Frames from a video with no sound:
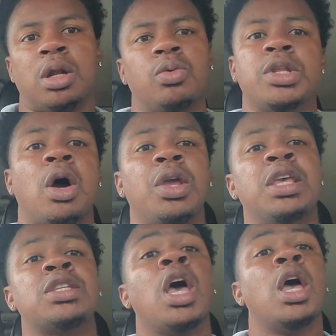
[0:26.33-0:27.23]
We know
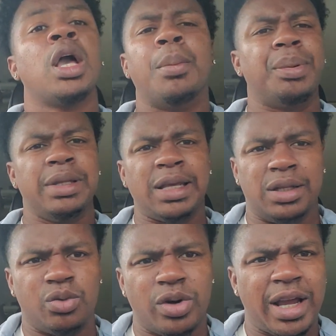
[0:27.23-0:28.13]
he's
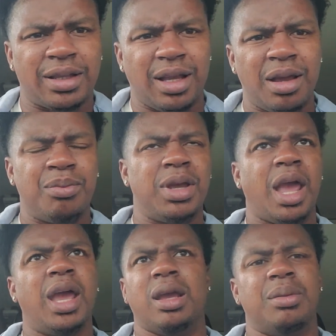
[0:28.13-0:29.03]
completely rigged the
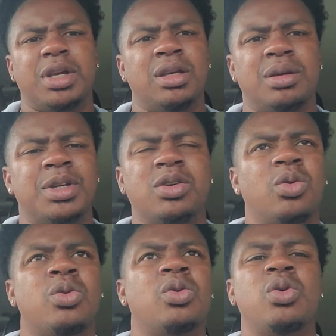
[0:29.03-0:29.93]
NBA. I mean,
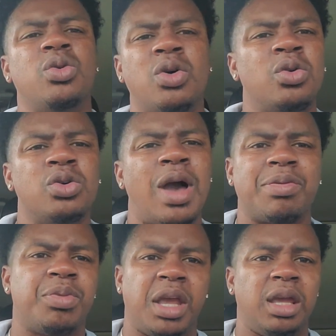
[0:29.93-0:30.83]
who you
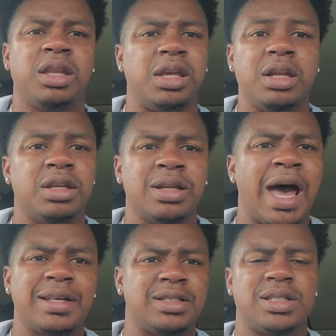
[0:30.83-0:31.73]
have to be an idiot to
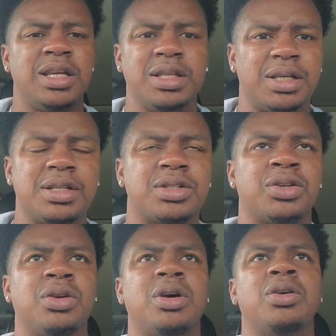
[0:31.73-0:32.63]
not see this,
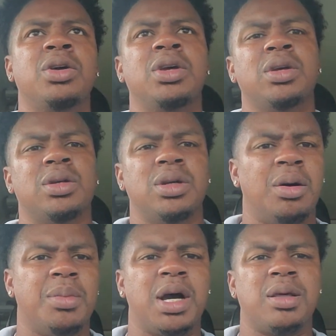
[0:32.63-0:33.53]

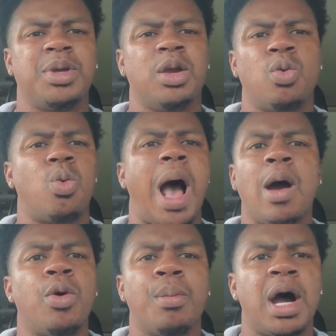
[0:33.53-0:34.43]
why
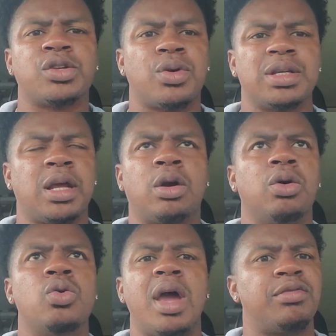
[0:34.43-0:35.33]
would Montrezl
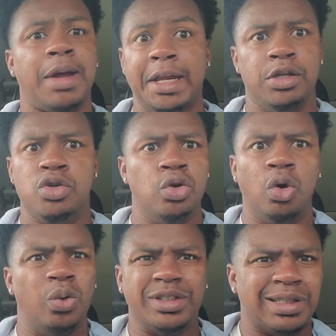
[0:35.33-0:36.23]
Harrell, who everybody
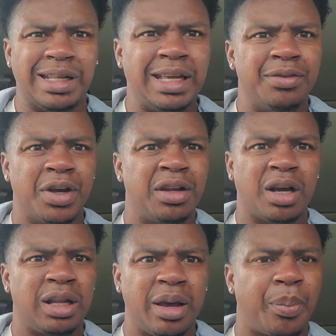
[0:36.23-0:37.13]
knew was leaving the
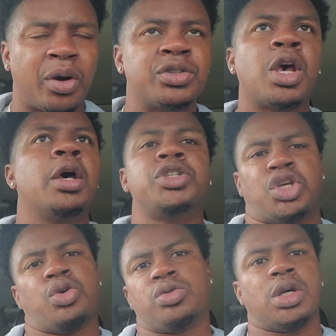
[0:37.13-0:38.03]
Clippers,
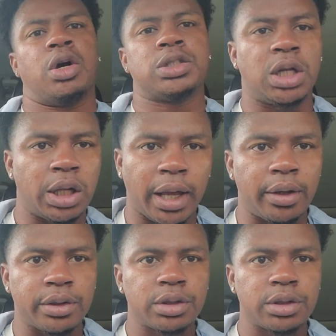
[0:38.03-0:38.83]
choose to go to the Lakers?